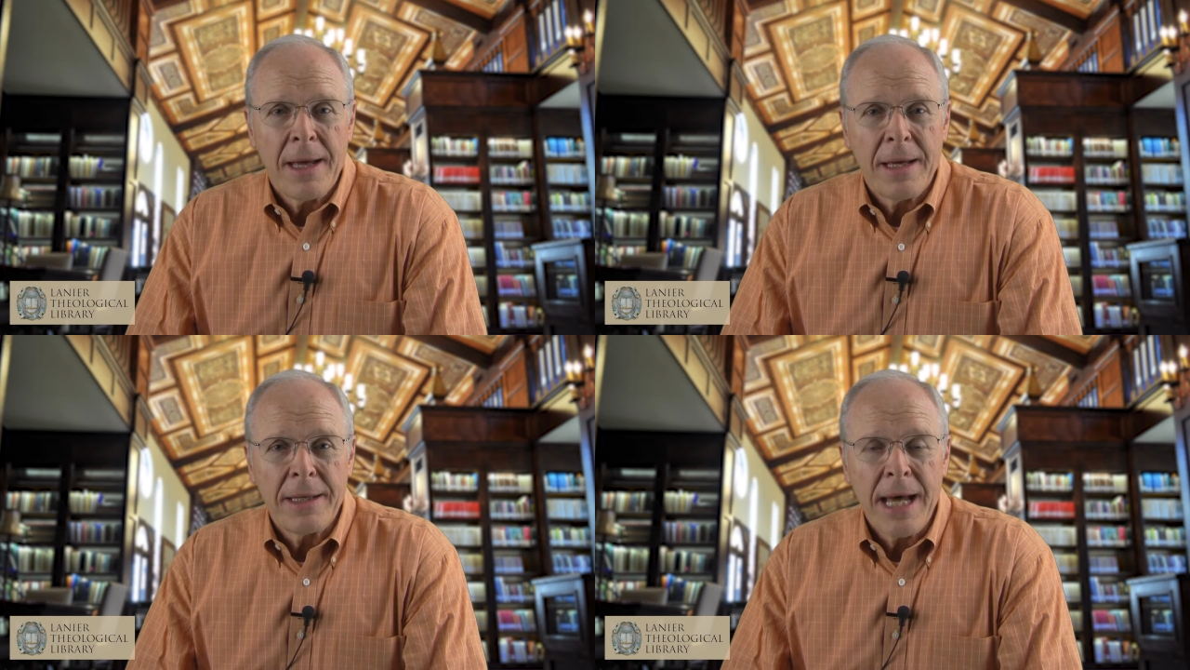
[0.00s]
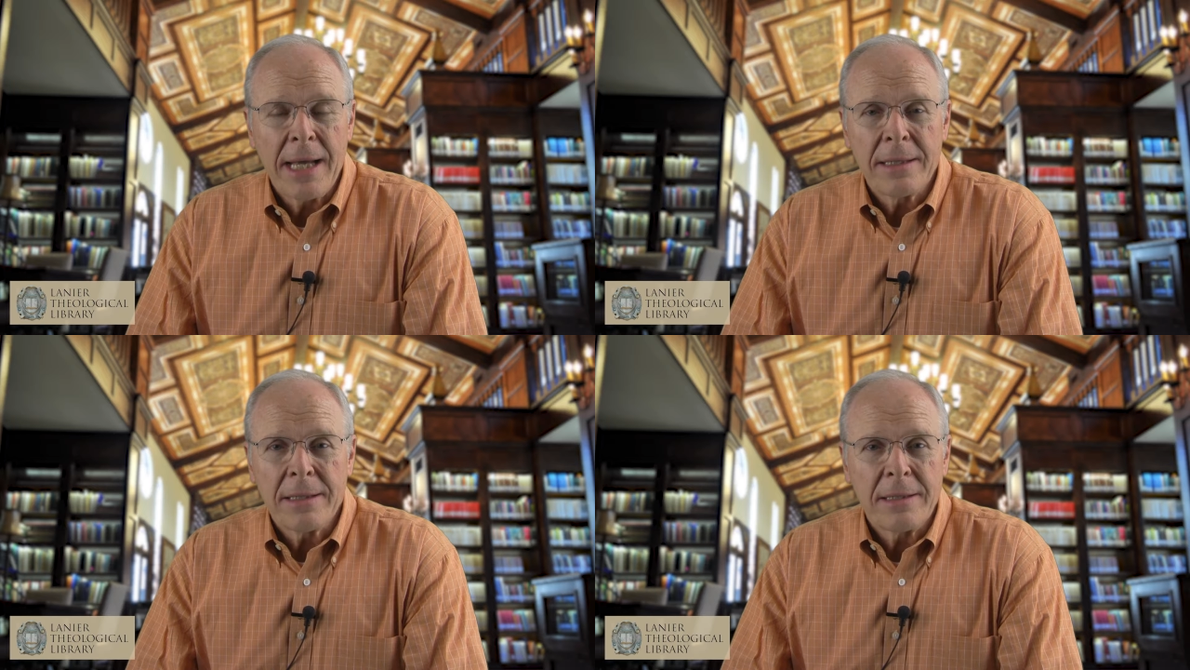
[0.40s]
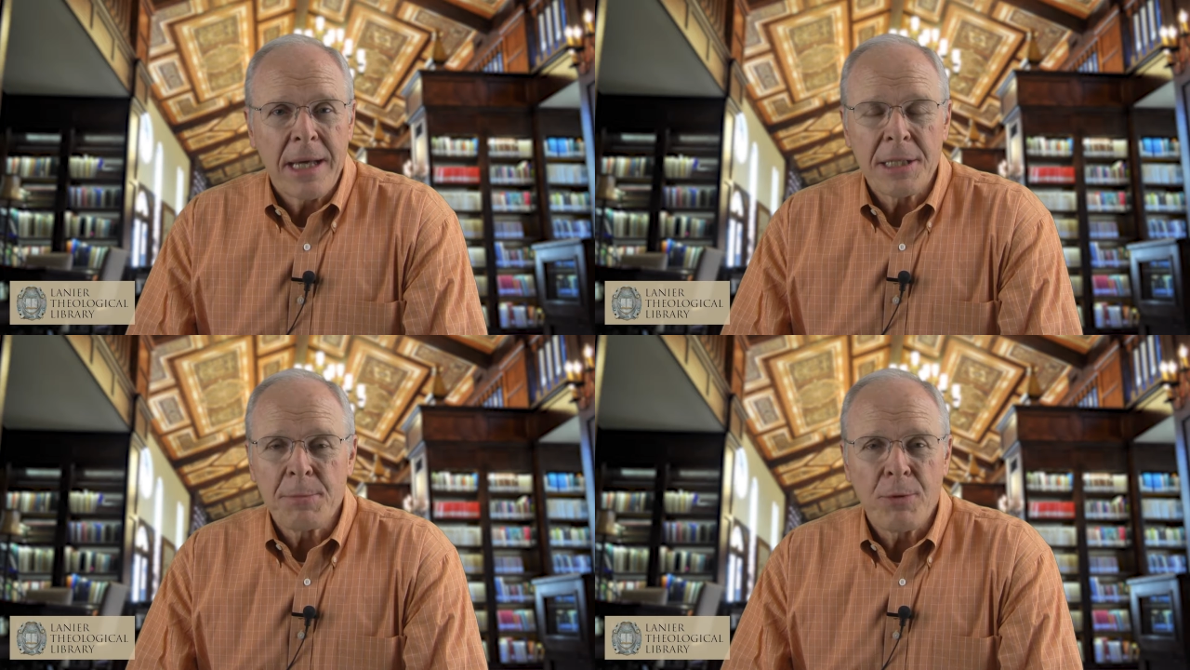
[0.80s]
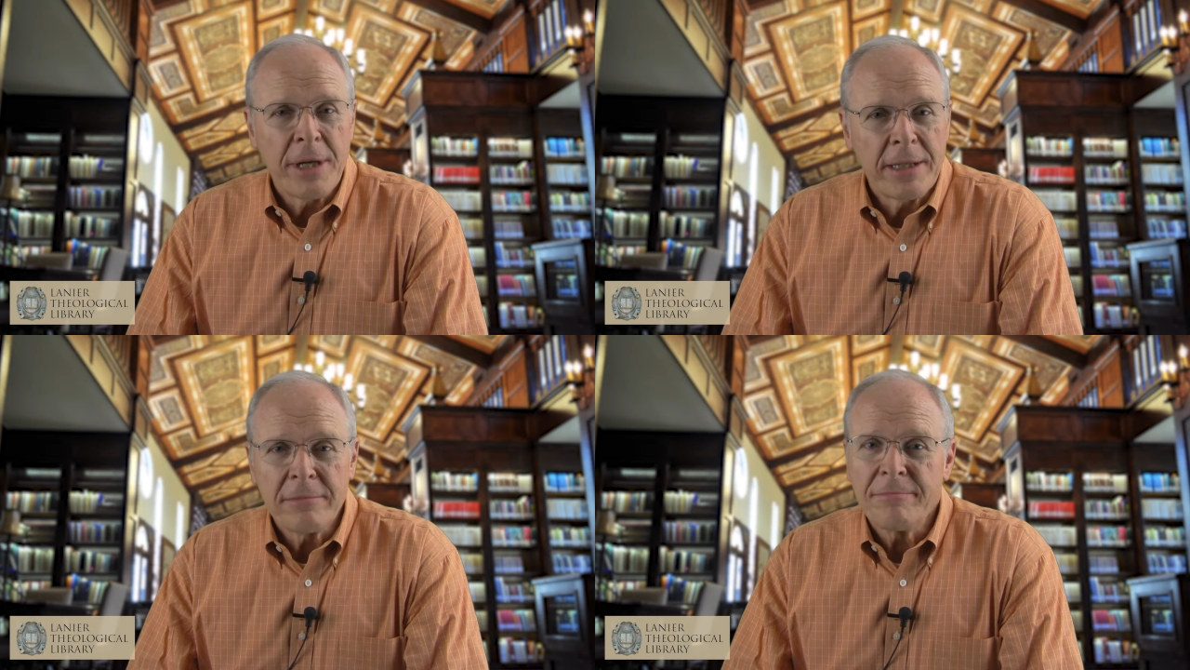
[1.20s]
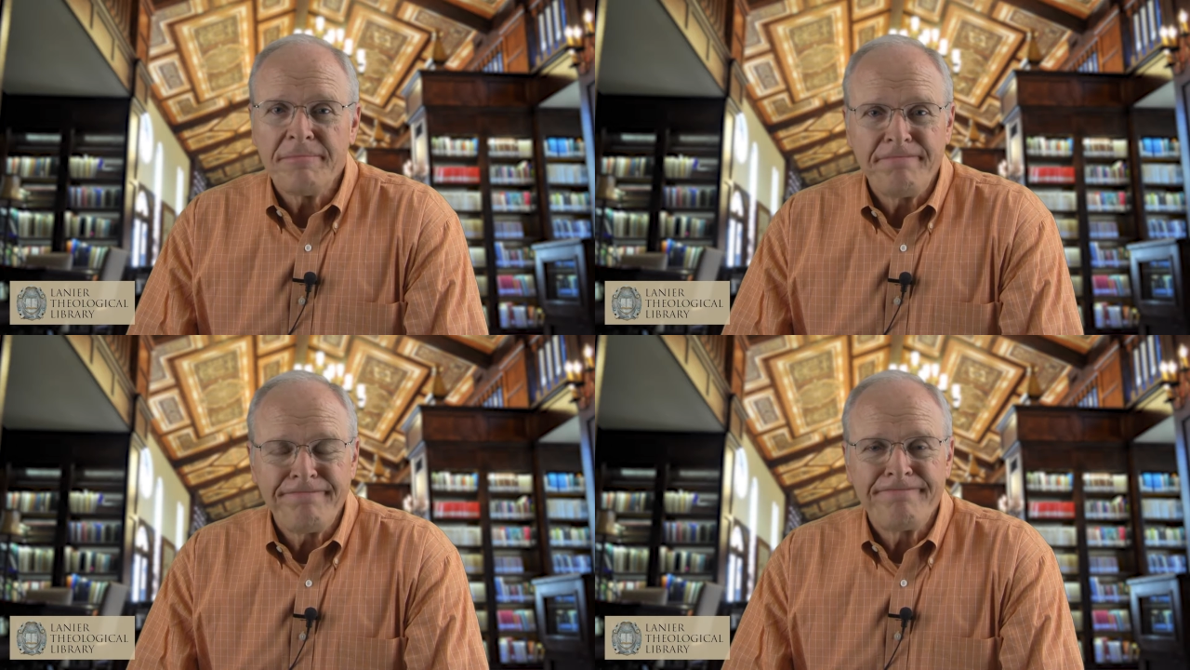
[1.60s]
Uh, not, not a sprint.
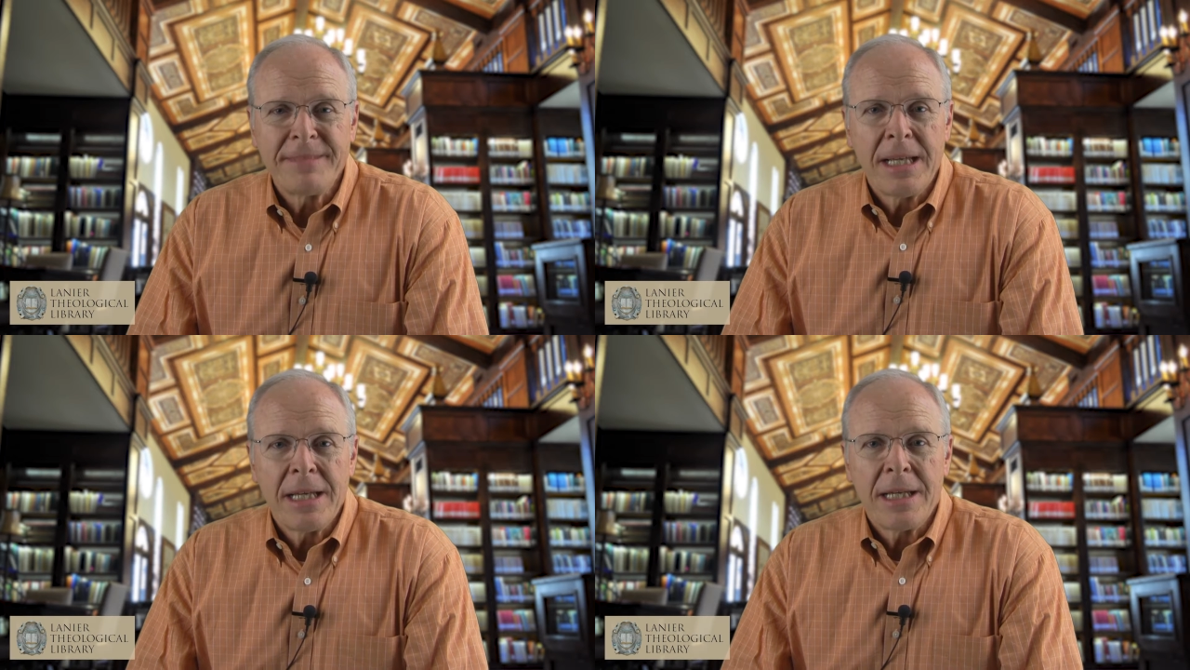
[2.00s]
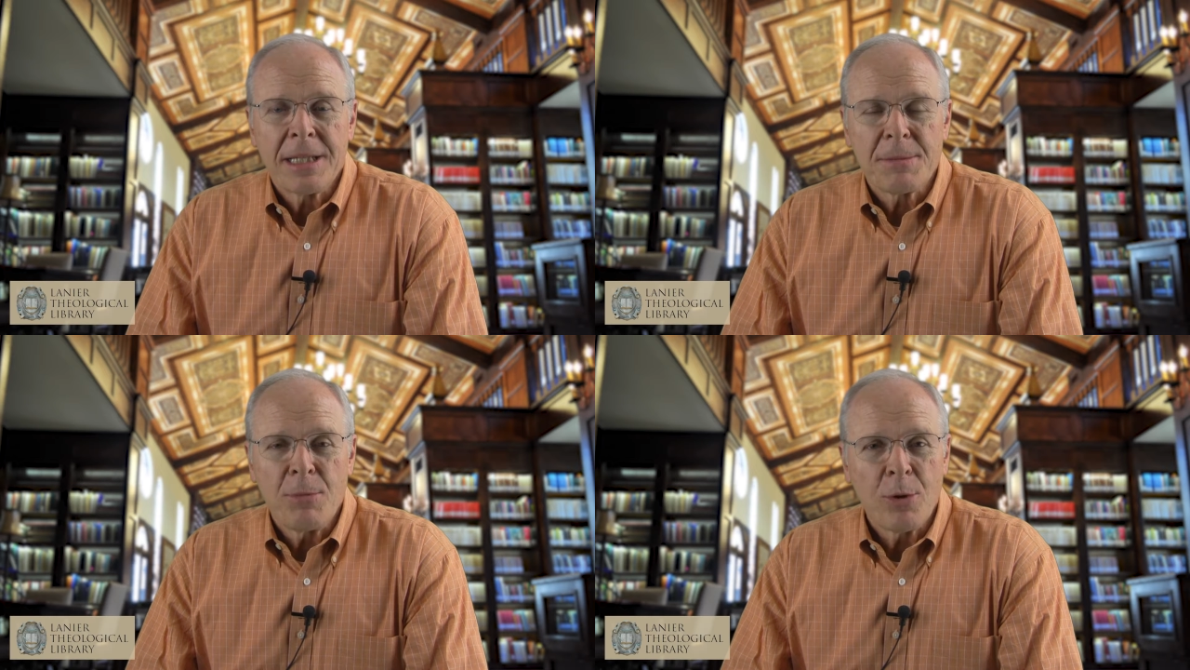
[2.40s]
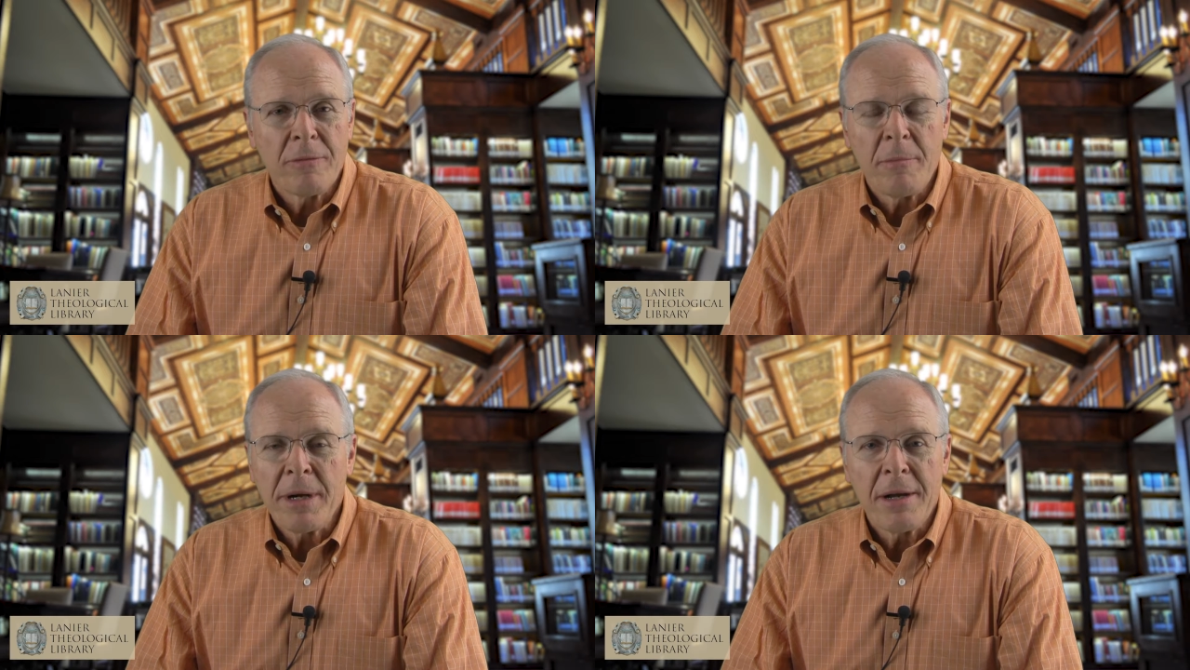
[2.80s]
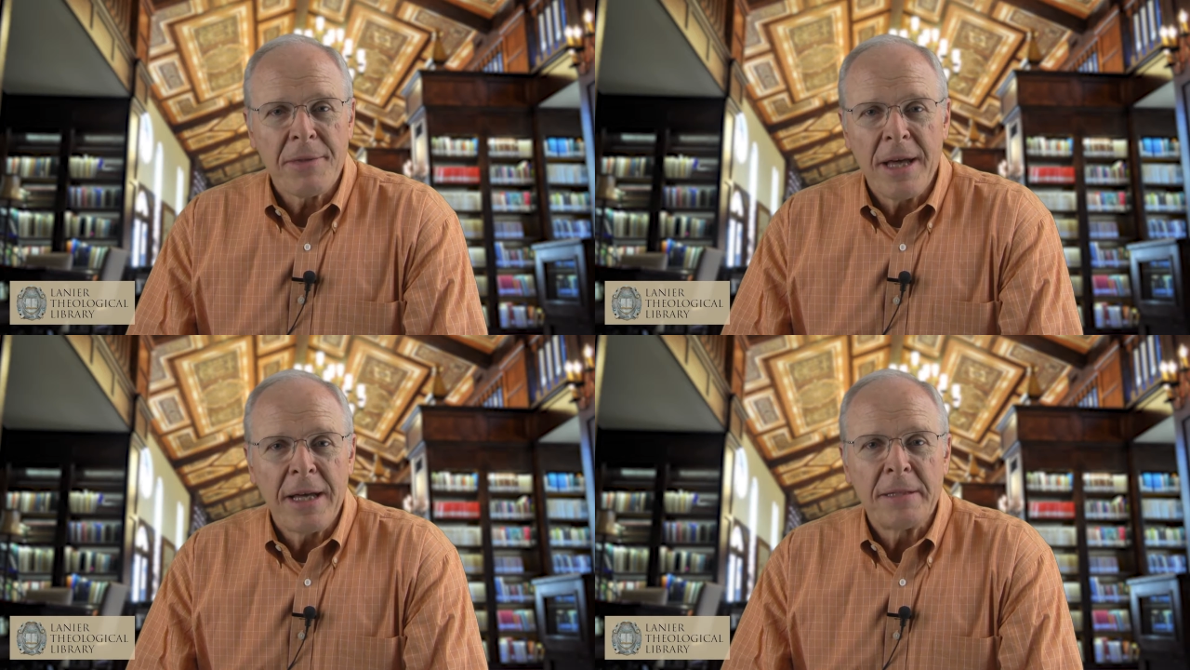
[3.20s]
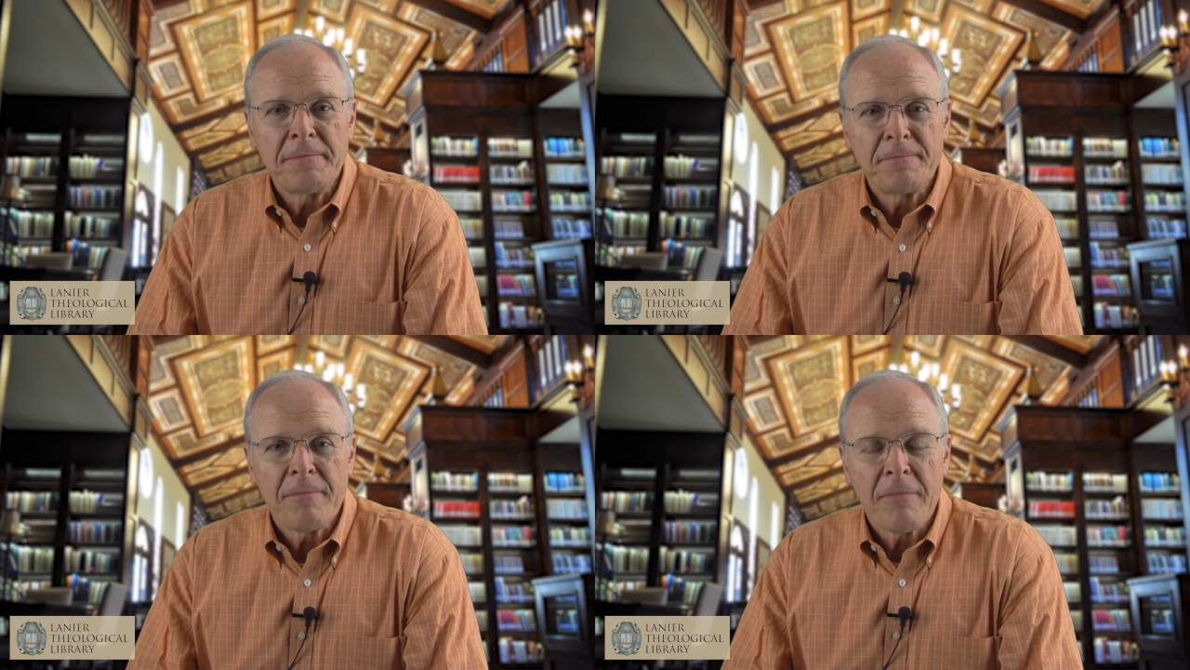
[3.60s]
It's more of a marathon.